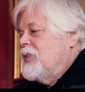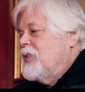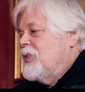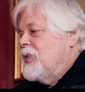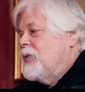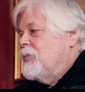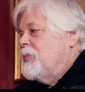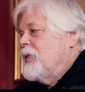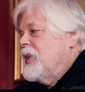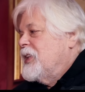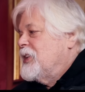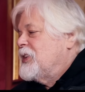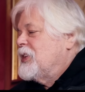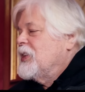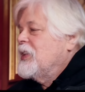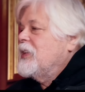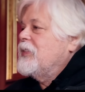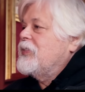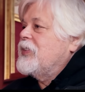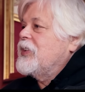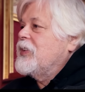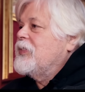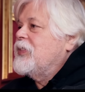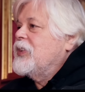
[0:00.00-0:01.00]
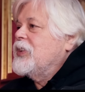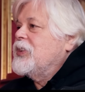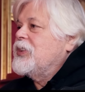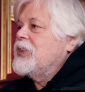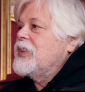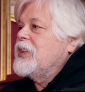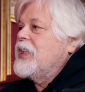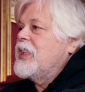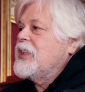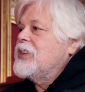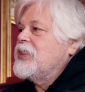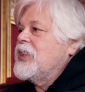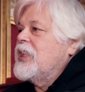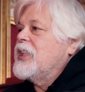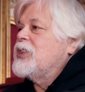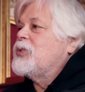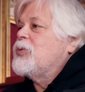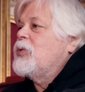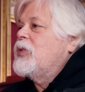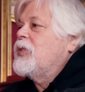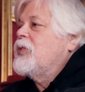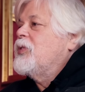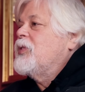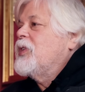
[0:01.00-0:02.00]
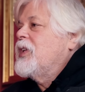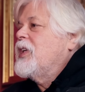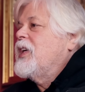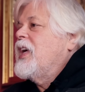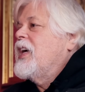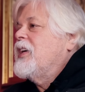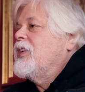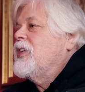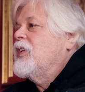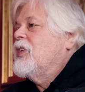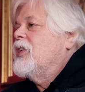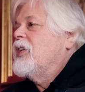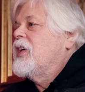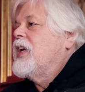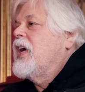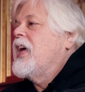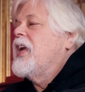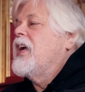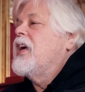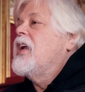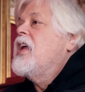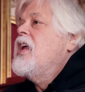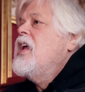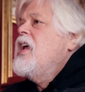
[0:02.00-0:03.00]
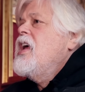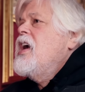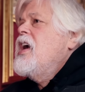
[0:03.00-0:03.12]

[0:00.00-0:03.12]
good place to live for the future? So that's really how you look at it.